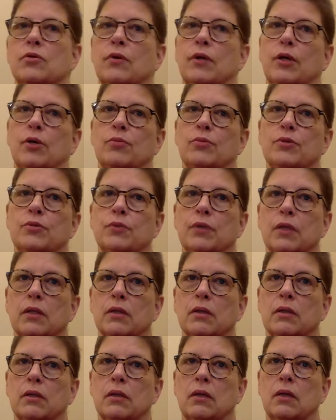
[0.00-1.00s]
helps with
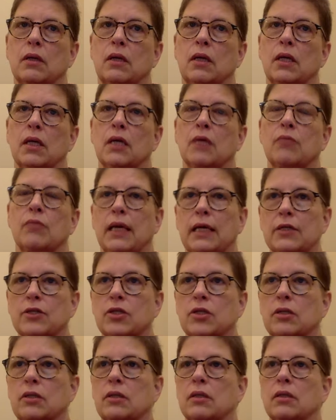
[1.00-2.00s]

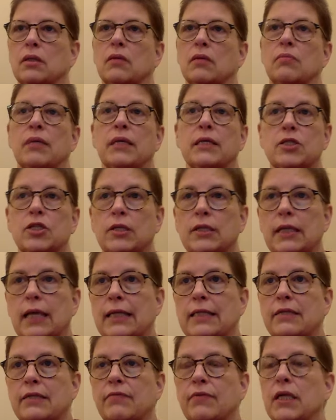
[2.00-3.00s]
compassion and compassionate
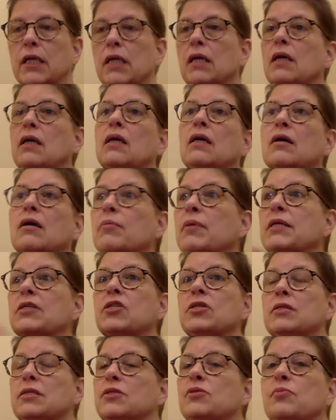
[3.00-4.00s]
activity,
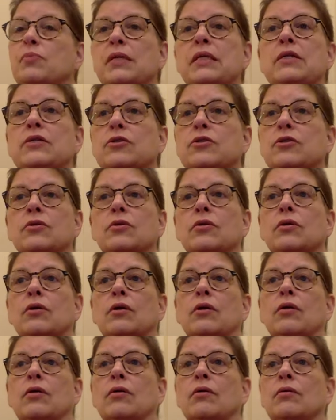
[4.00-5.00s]
compassionate speech,
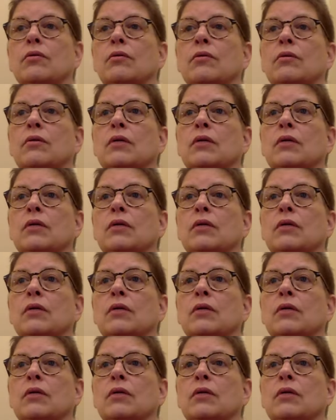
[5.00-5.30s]
you know.